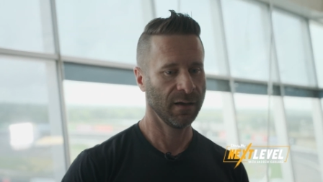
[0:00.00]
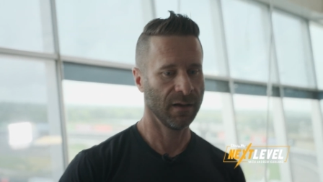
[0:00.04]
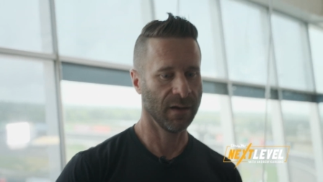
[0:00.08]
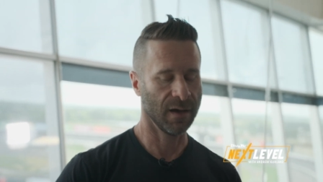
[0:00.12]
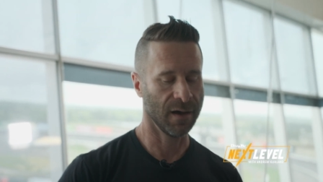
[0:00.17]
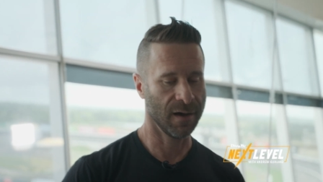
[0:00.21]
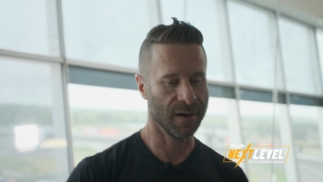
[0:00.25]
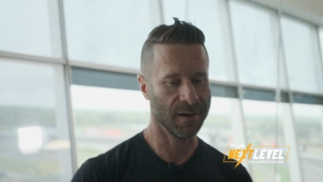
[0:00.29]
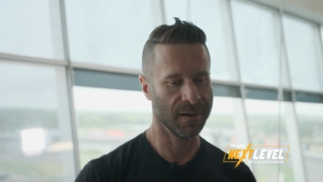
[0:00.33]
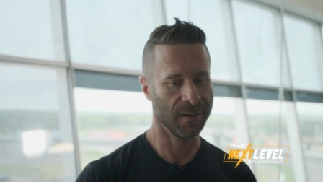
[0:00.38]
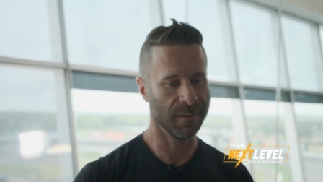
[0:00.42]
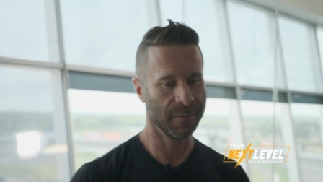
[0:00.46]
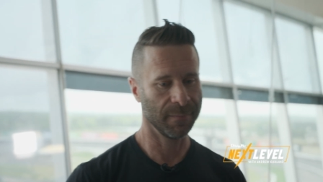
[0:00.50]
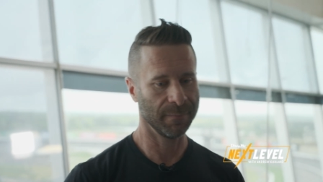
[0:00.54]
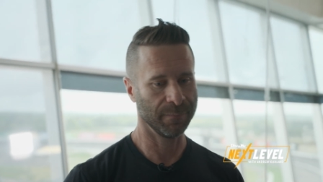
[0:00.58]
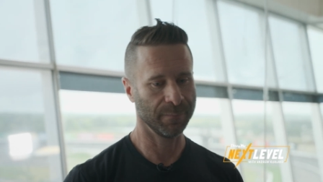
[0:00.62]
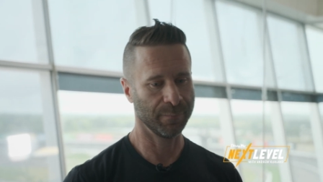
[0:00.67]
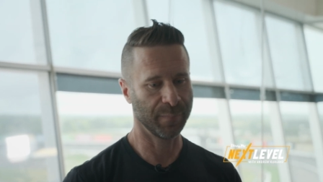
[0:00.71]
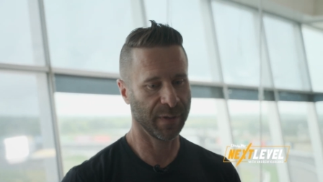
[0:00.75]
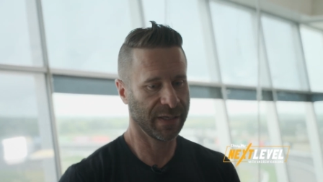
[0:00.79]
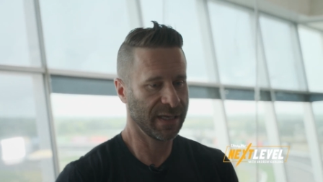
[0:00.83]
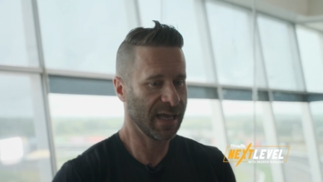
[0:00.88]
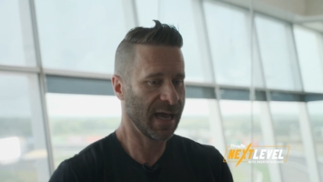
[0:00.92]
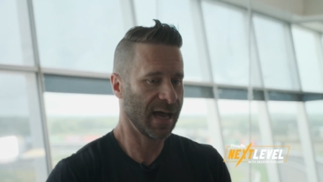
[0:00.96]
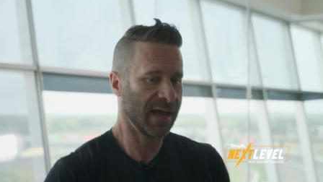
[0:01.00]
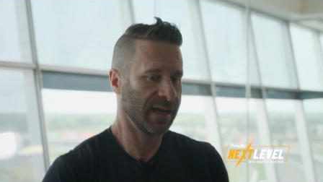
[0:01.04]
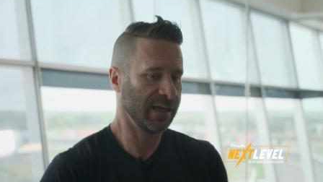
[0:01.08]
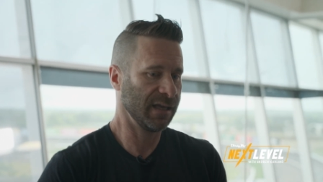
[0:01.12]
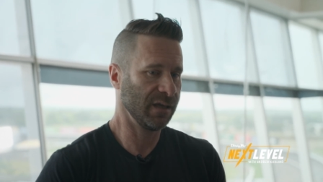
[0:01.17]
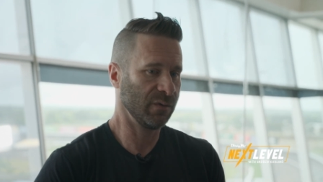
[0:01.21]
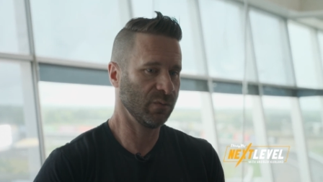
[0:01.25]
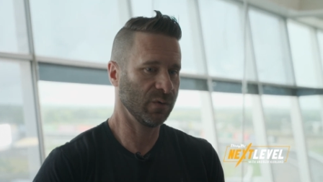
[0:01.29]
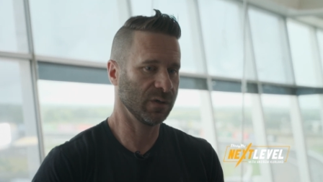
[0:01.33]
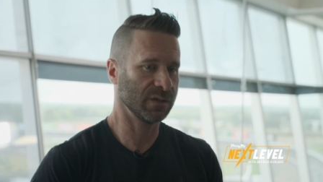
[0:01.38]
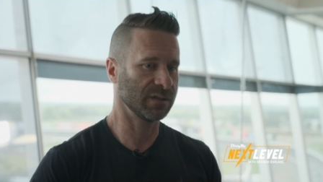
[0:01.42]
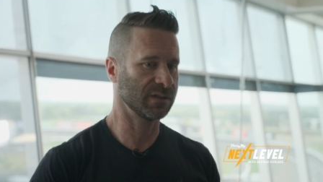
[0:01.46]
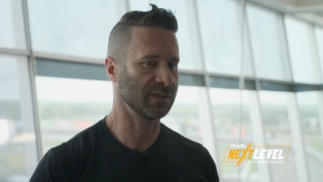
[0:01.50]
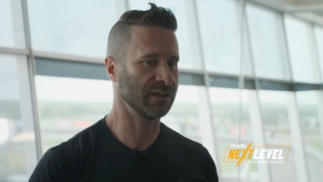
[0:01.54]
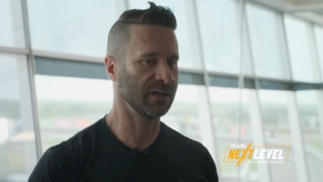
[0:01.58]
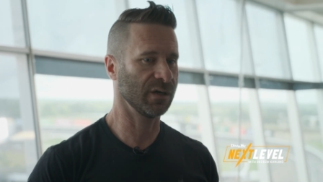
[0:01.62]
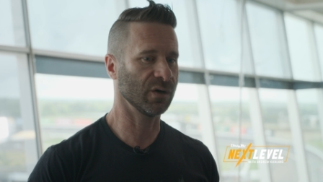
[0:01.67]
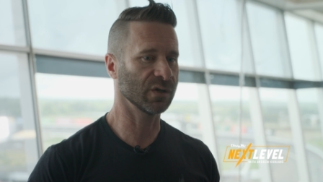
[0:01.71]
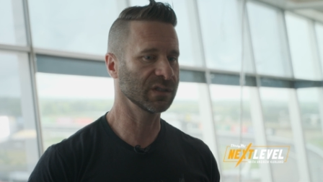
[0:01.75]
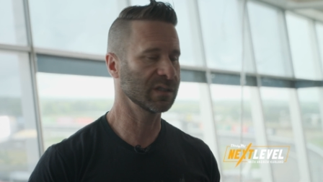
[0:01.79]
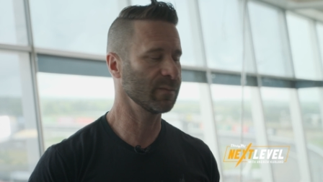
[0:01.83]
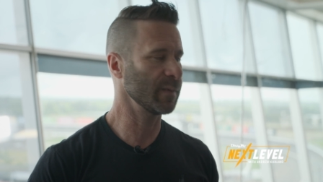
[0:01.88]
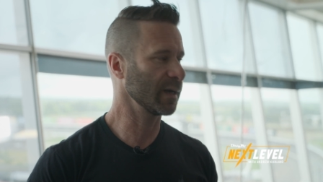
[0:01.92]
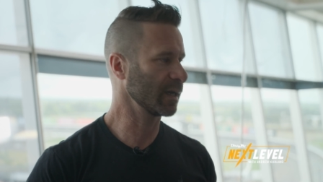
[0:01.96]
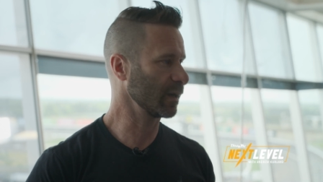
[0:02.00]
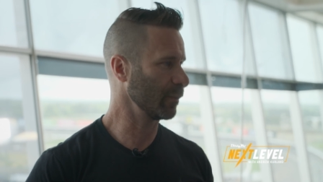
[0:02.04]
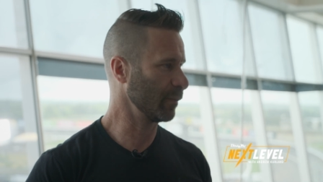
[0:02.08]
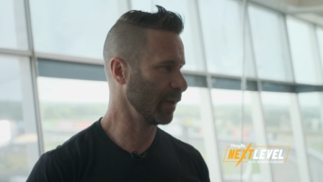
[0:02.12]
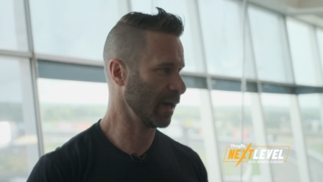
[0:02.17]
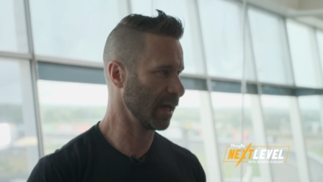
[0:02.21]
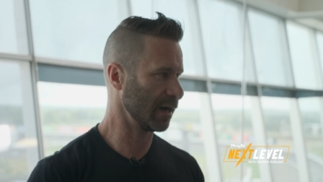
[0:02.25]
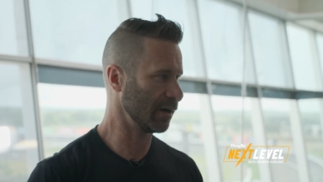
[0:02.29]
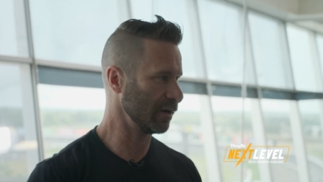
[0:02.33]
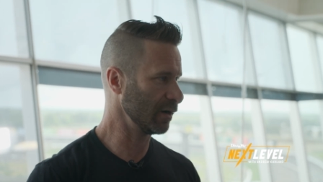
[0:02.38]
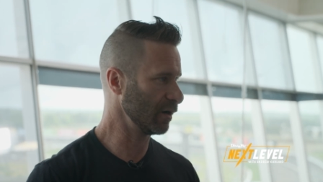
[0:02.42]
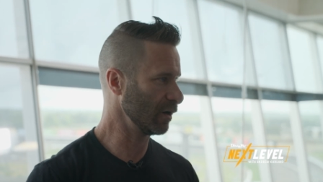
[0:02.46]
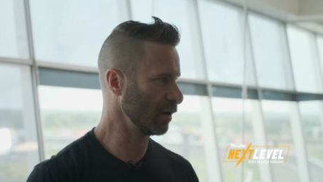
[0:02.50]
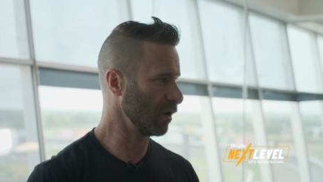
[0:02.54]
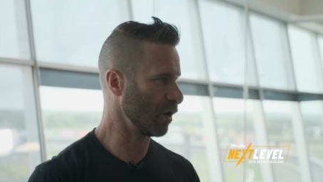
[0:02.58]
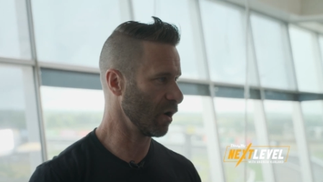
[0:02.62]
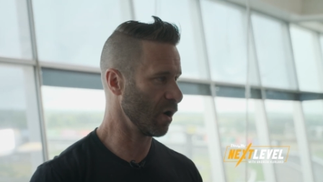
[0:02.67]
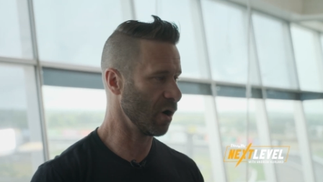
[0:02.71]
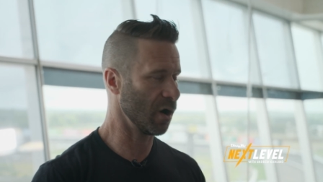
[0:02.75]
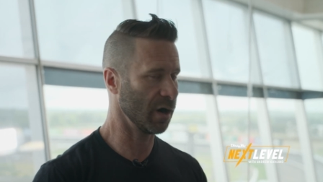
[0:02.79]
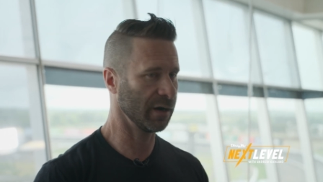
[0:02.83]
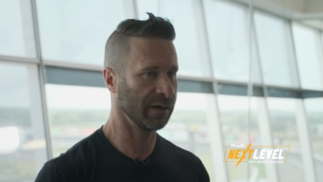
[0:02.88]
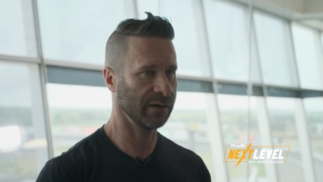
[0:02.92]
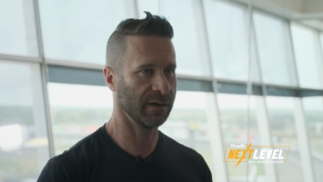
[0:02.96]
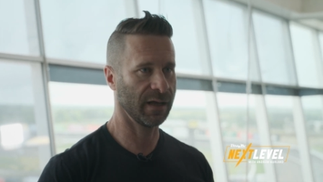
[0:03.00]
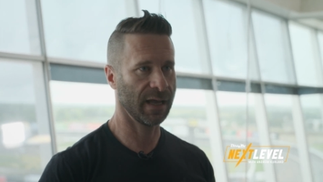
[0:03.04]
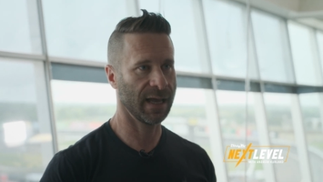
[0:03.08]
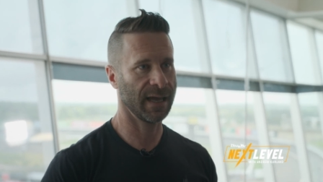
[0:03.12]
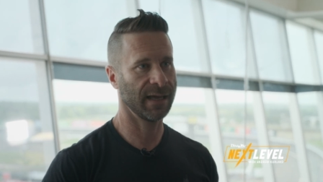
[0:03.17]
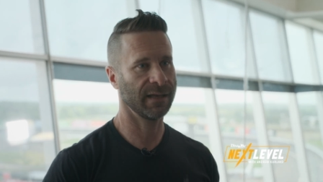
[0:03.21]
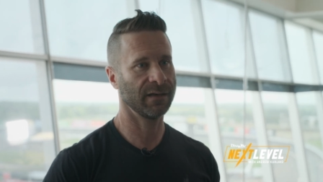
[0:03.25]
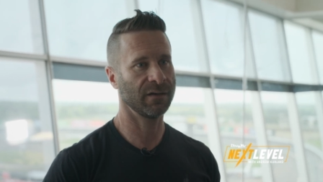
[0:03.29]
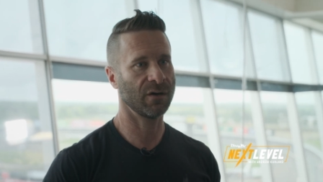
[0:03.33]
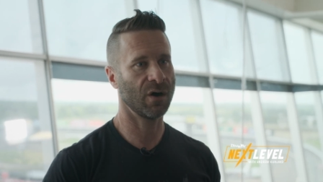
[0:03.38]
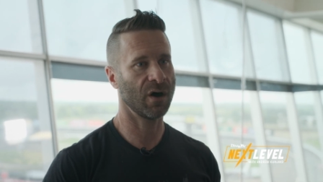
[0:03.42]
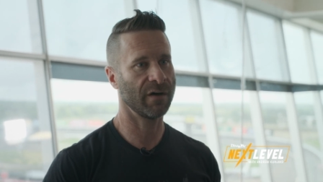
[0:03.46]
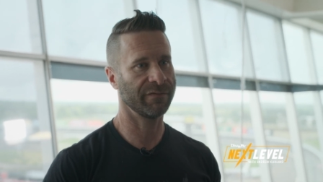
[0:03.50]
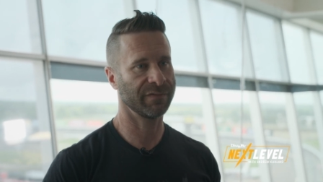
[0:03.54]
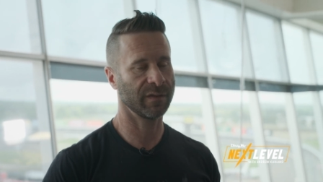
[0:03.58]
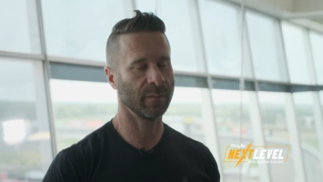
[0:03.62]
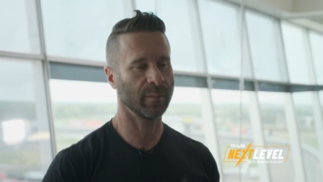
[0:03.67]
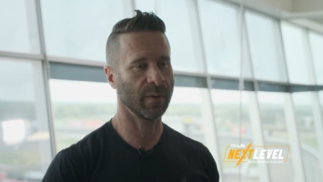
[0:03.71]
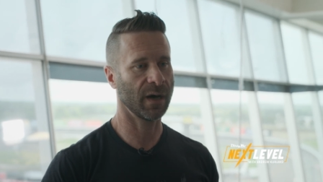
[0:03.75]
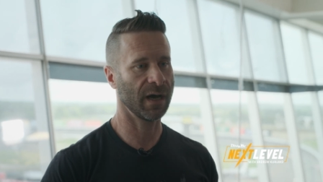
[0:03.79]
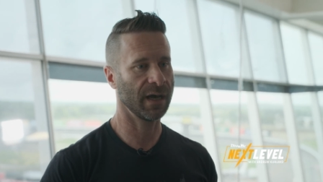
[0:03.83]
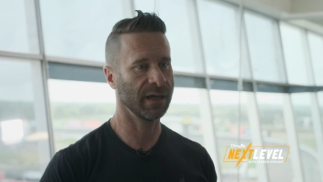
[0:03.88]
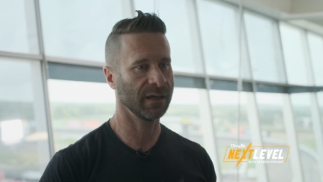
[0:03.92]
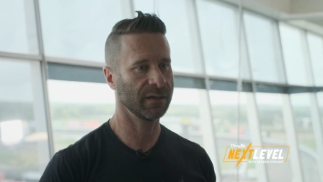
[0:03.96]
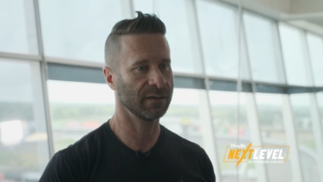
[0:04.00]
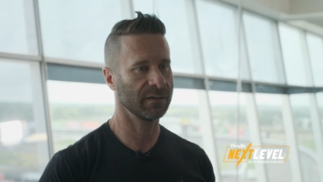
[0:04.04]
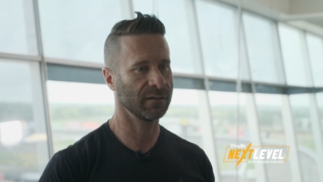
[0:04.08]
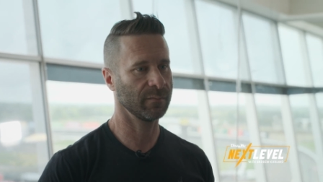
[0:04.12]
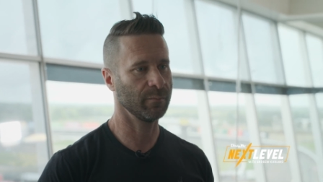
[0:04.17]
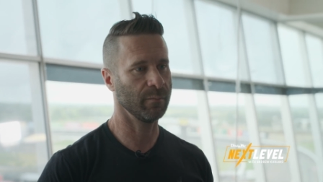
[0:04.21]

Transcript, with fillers: Um, but yeah, he was the ultimate competitor on and off the bike